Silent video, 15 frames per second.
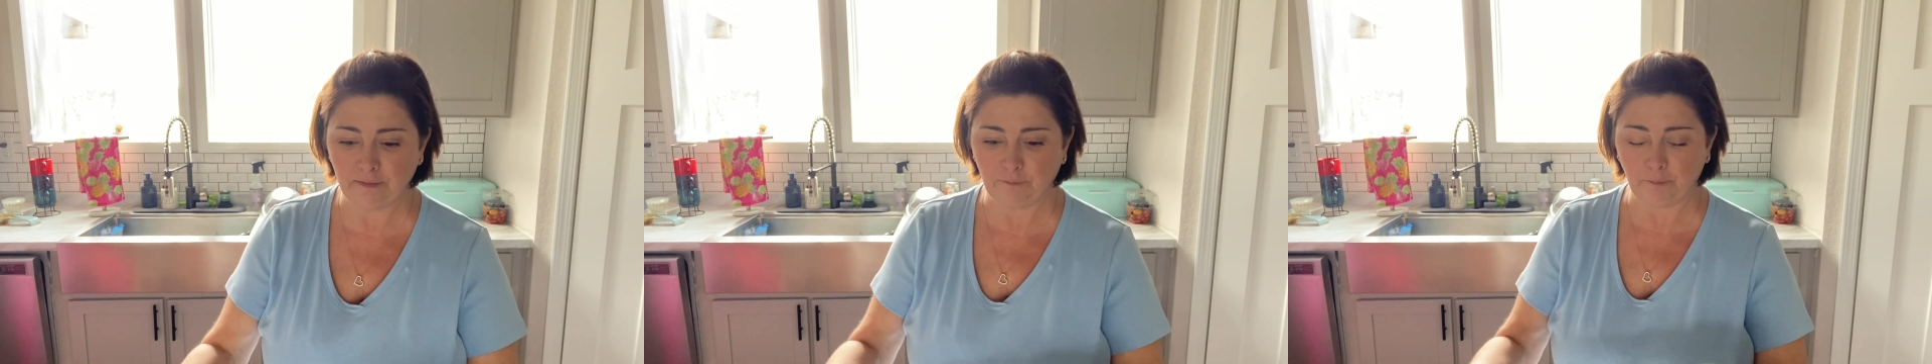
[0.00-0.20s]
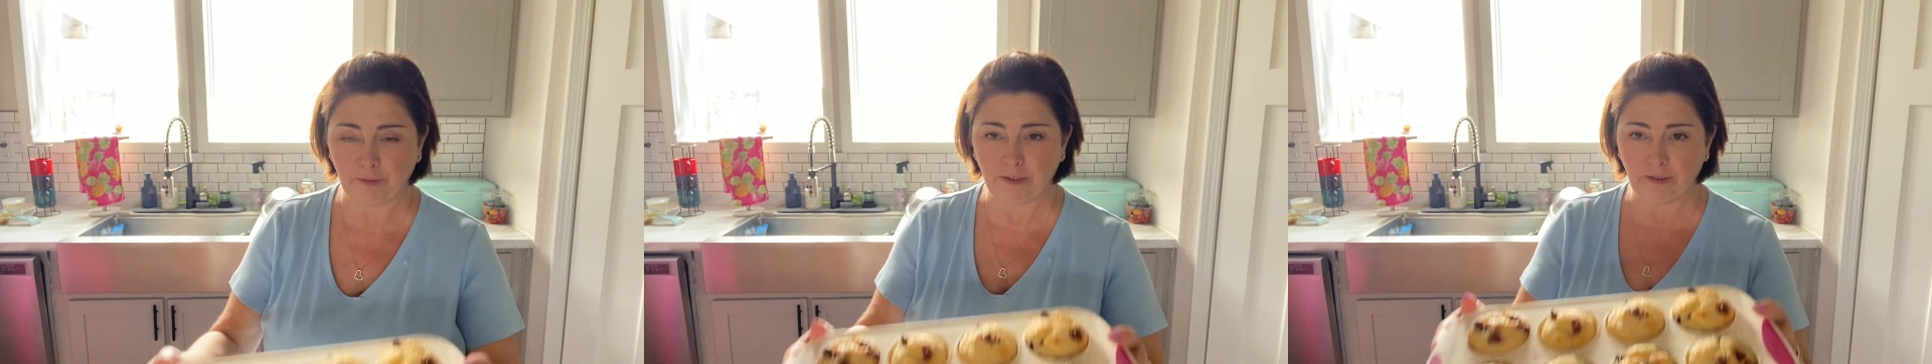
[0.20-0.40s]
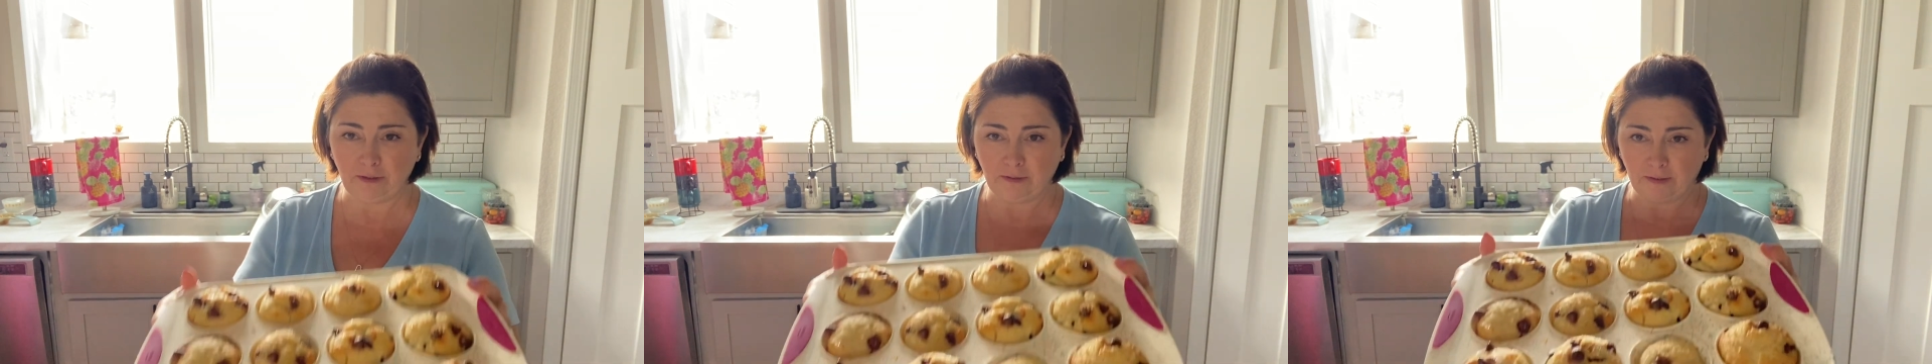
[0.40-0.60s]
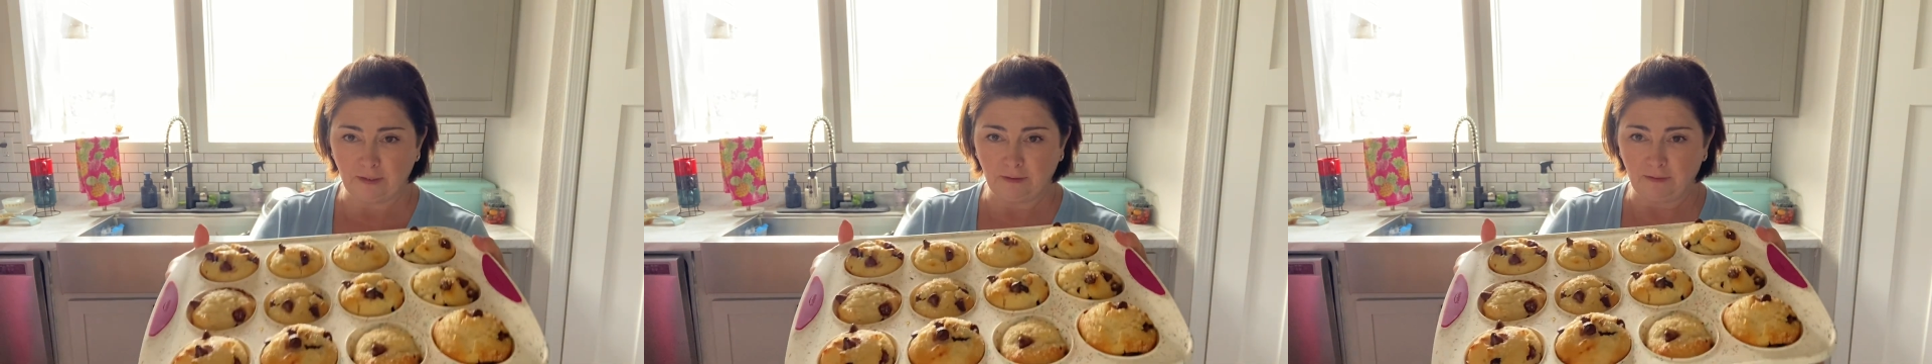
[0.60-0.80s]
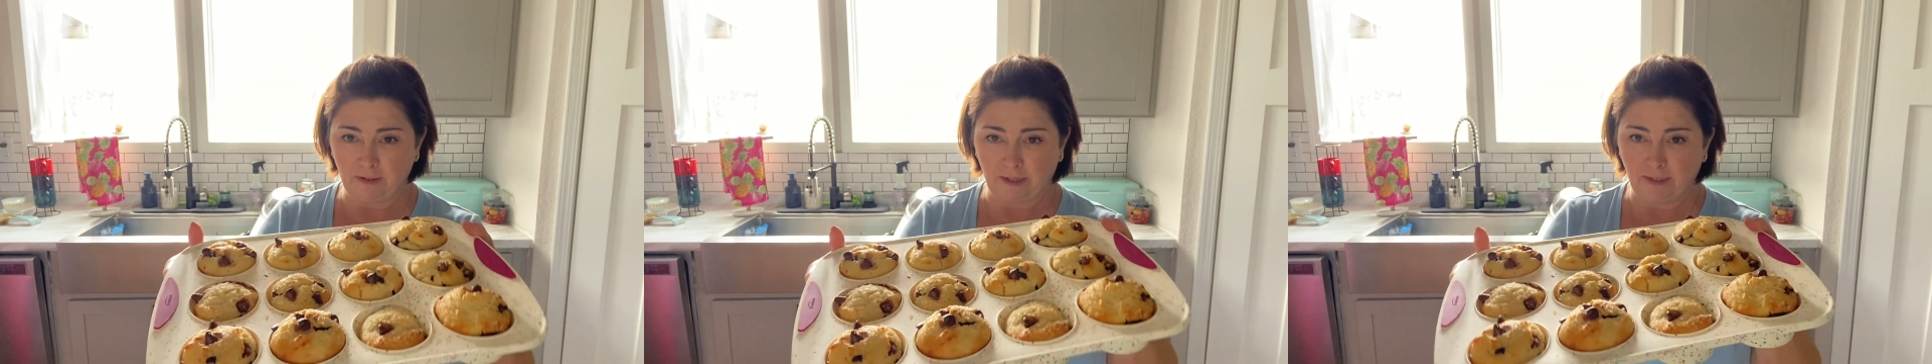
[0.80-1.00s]
we
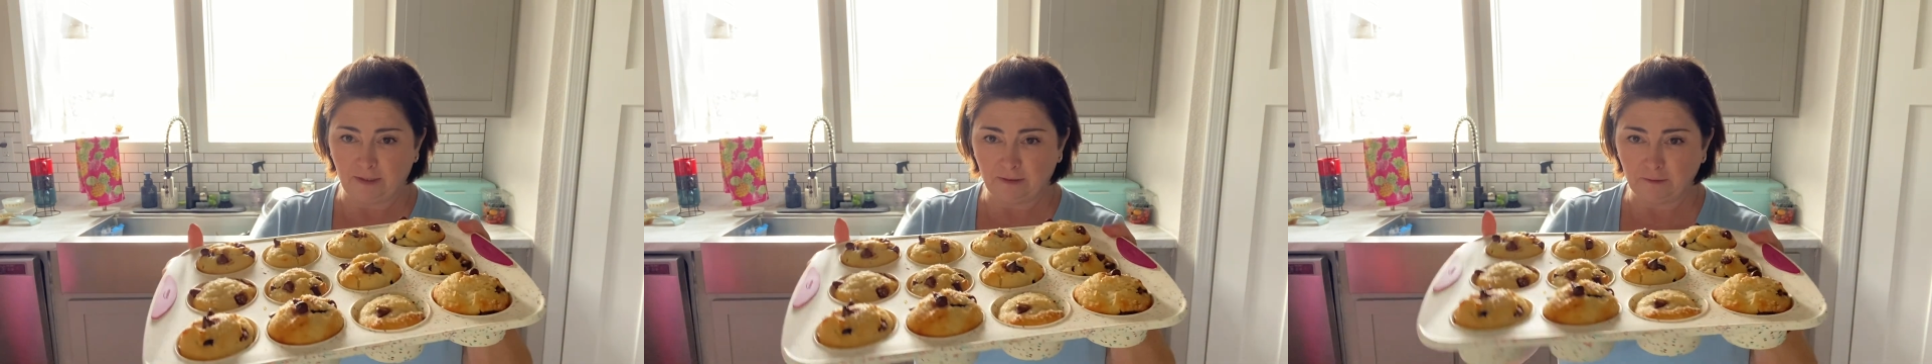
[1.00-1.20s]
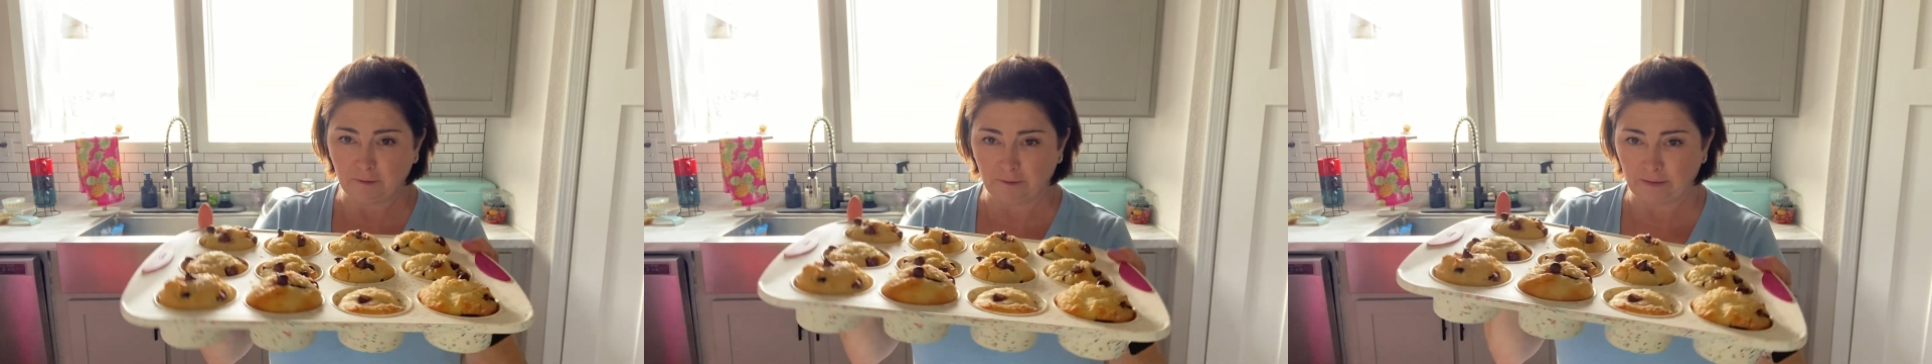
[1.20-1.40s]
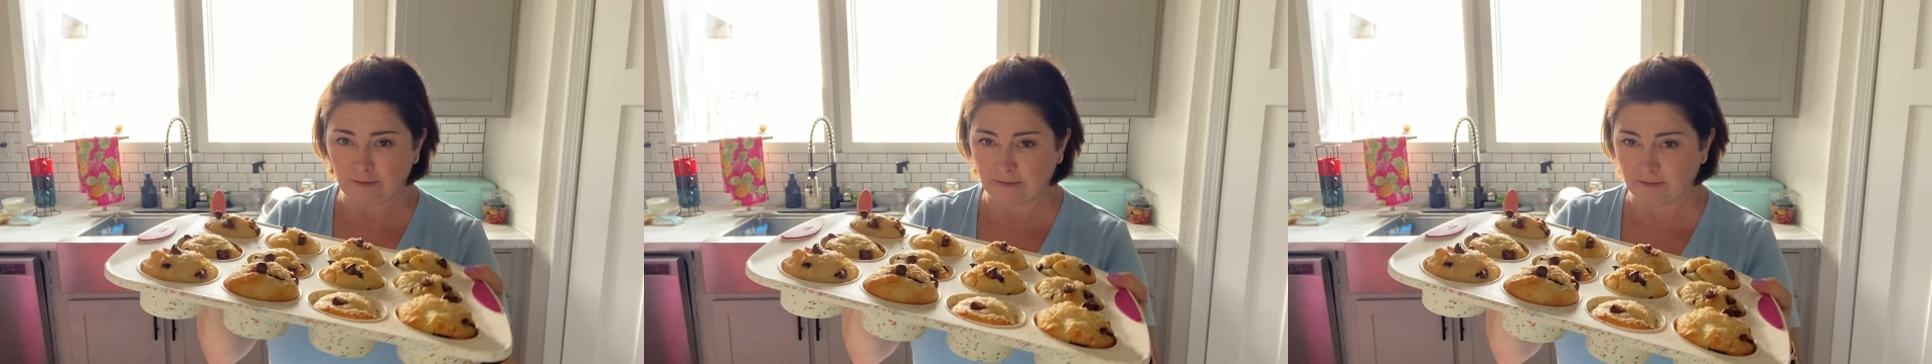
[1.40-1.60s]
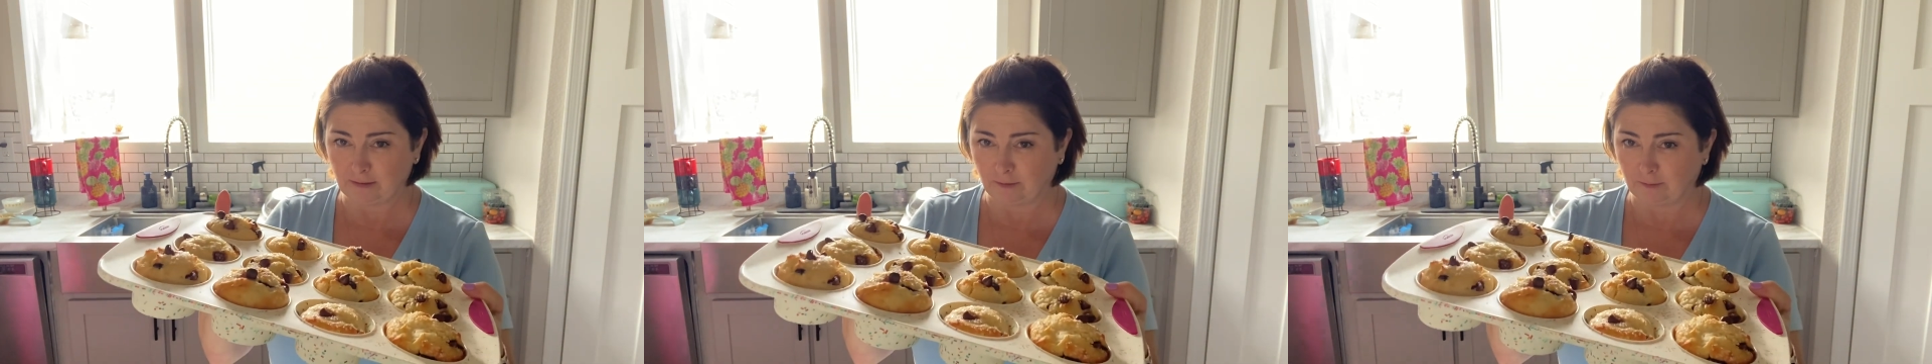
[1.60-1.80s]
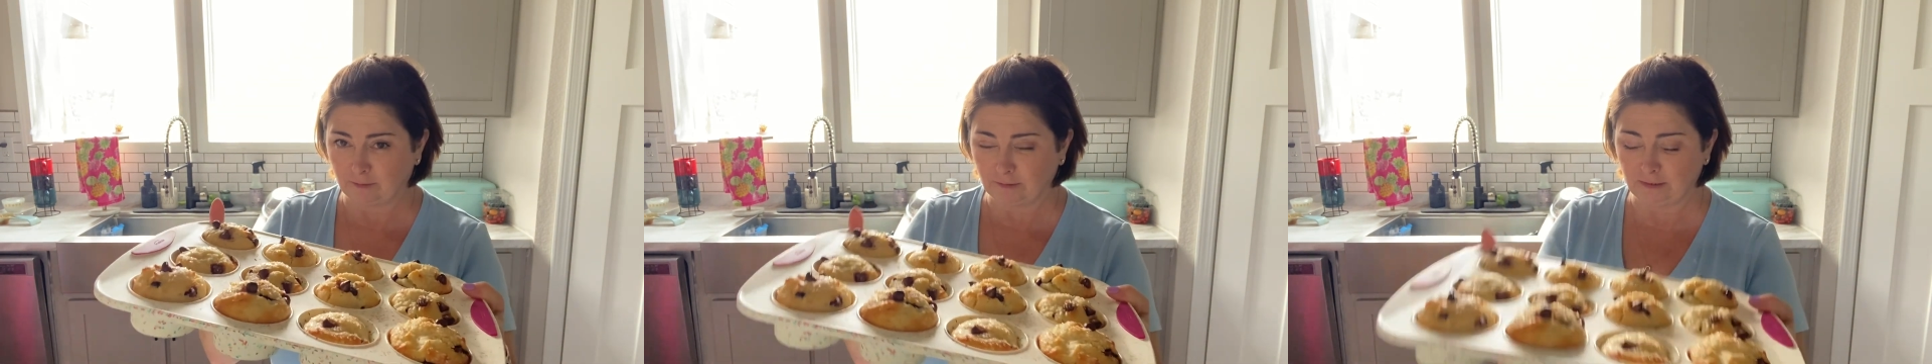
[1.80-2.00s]
can handle these
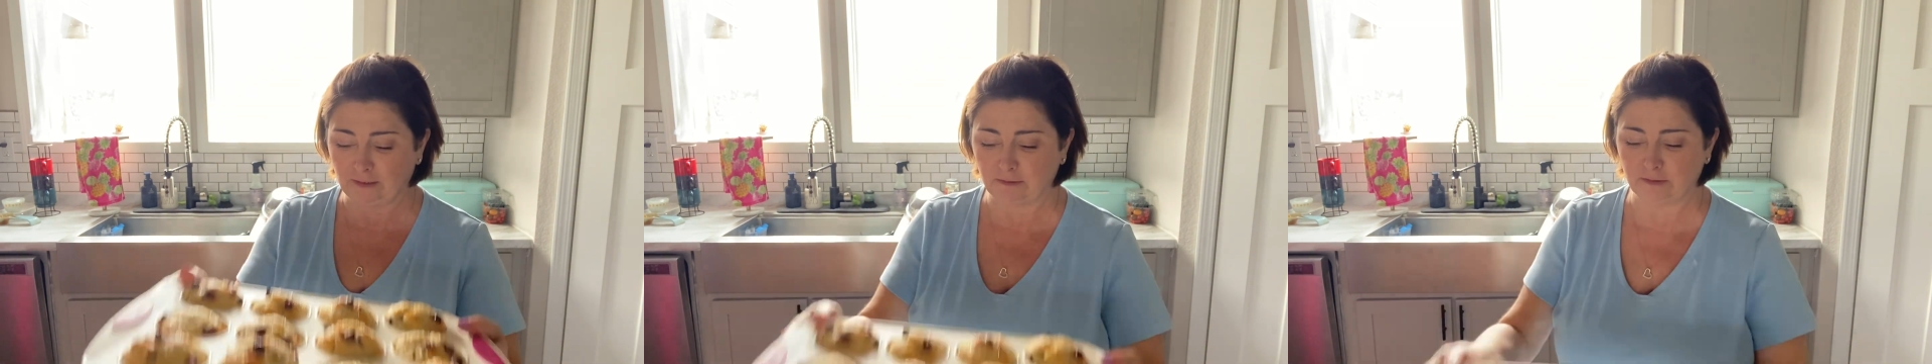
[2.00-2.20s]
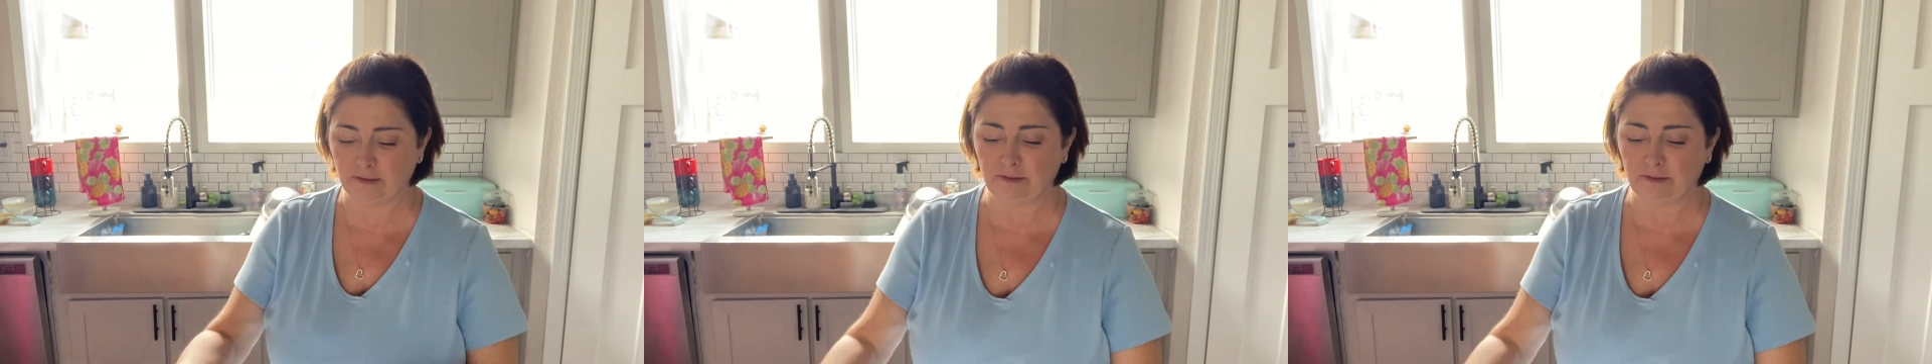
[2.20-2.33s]
suckers now.